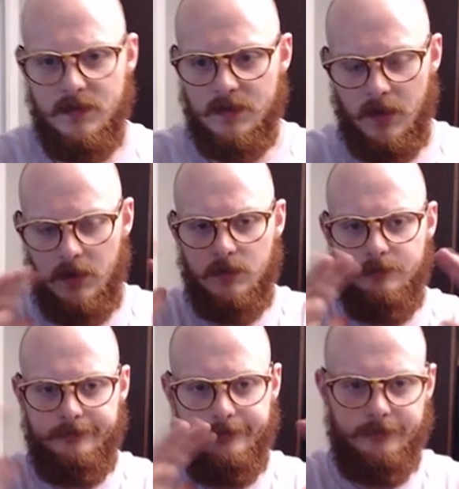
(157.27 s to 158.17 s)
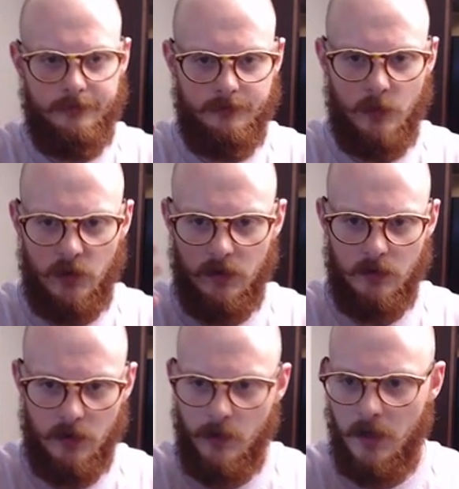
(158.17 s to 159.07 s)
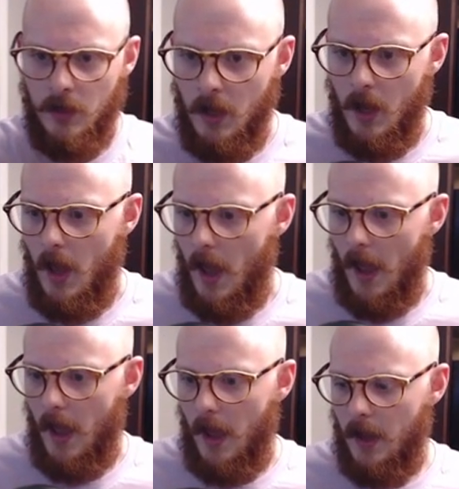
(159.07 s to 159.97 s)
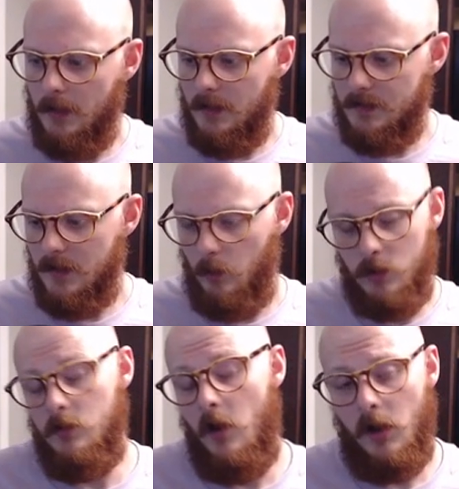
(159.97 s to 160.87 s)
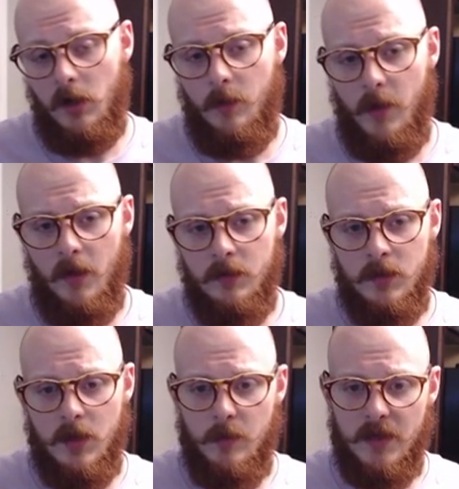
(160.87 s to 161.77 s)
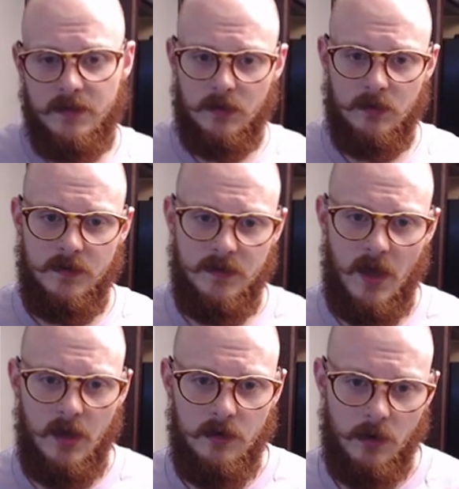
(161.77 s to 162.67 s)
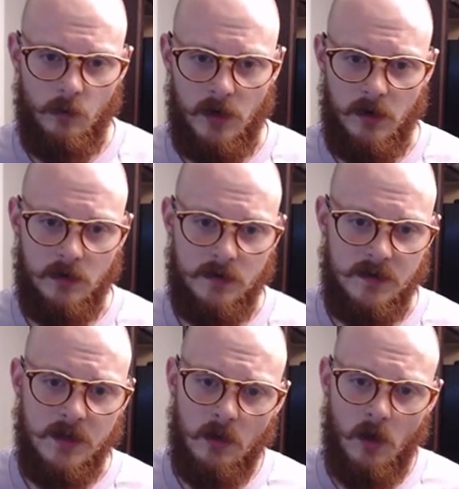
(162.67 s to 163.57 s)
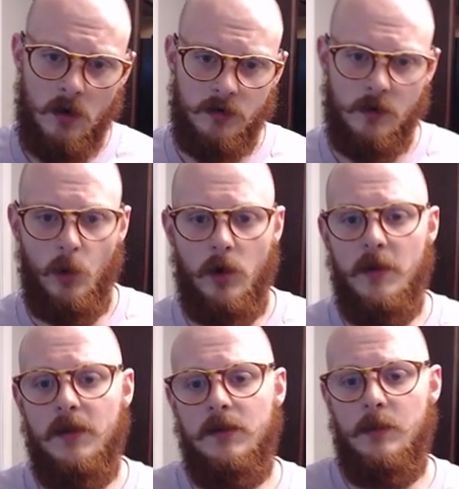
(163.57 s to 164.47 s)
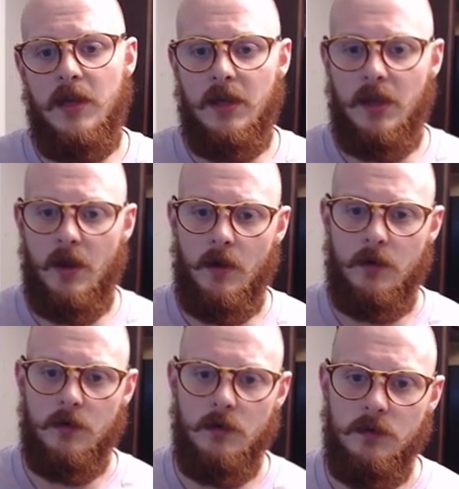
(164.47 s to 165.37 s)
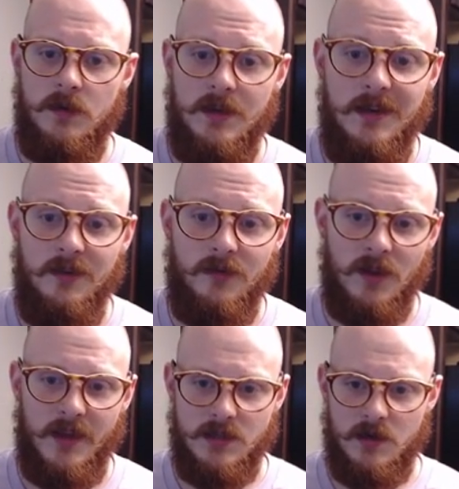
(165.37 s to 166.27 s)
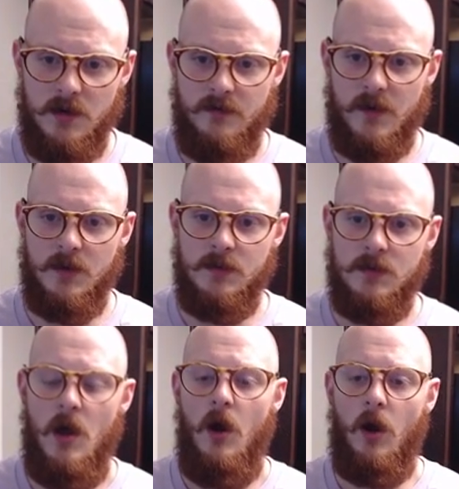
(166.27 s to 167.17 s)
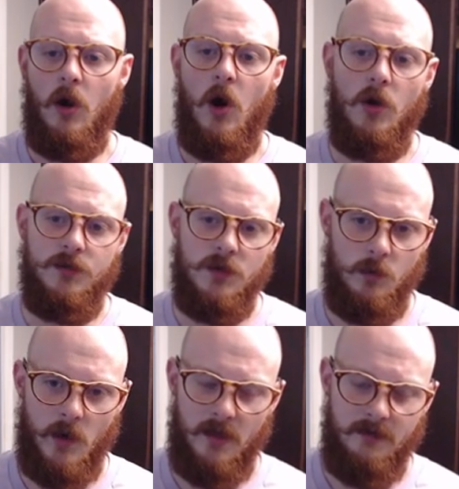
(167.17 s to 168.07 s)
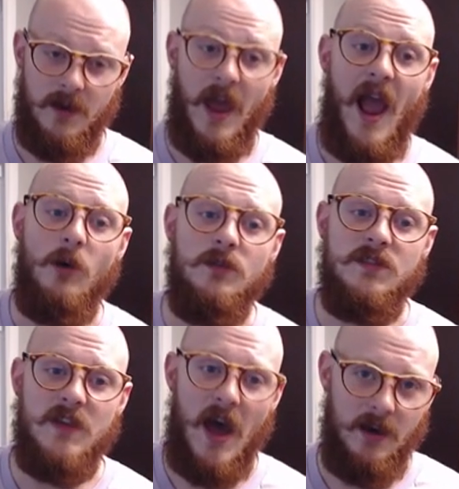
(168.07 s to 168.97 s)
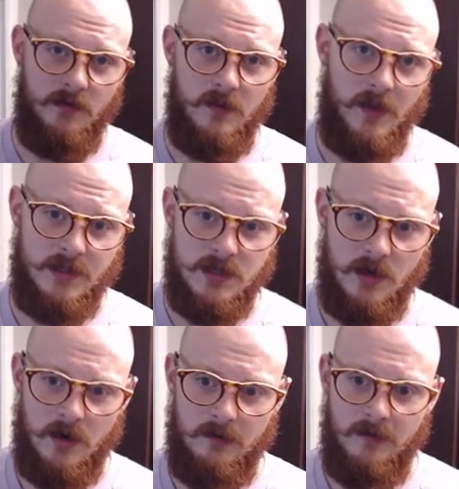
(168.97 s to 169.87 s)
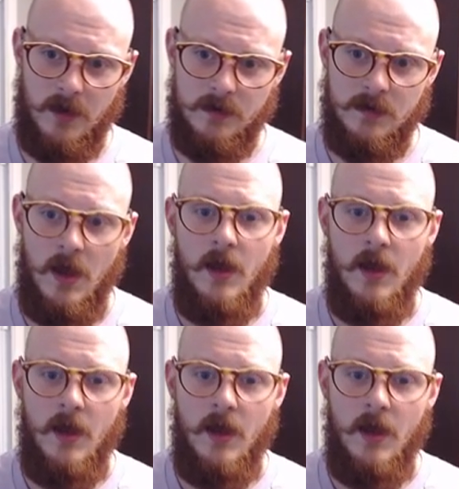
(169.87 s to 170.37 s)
just kind of what they're doing. And that's like what they're talking about. And they basically say, you can read here, it says, in the long term, we're committing to making characters needed for legendary events are also relevant outside of the legendary events.